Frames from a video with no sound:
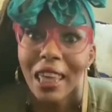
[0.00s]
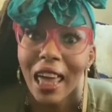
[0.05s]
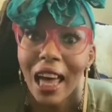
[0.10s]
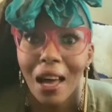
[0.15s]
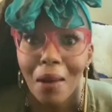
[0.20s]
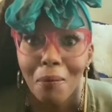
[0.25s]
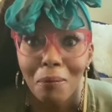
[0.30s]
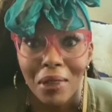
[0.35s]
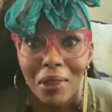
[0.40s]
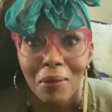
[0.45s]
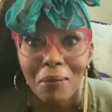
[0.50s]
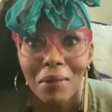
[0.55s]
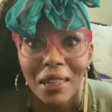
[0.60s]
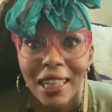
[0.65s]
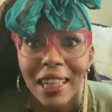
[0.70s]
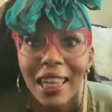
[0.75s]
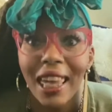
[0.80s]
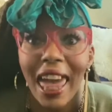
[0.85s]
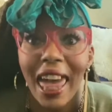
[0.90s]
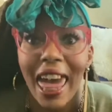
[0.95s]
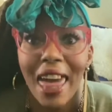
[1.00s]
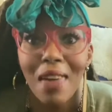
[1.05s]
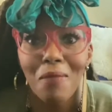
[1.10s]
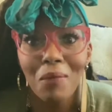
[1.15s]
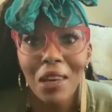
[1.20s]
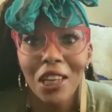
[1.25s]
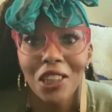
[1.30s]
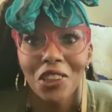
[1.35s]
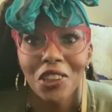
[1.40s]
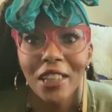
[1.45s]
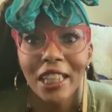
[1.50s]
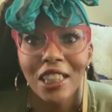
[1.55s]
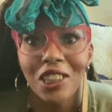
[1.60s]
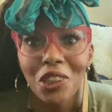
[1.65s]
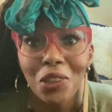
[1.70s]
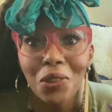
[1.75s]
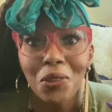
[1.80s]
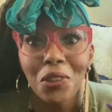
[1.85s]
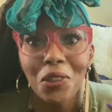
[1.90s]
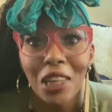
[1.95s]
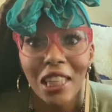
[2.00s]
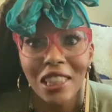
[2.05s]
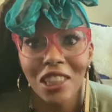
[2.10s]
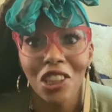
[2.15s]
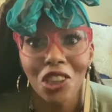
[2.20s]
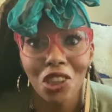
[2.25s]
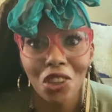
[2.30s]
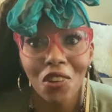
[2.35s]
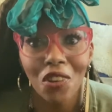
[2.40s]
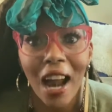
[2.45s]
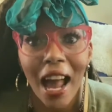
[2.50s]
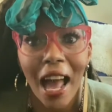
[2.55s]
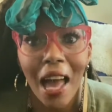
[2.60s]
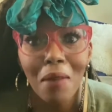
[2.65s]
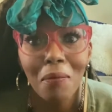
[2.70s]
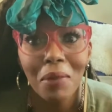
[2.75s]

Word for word: uh, Mimi, and make sure that you subscribe,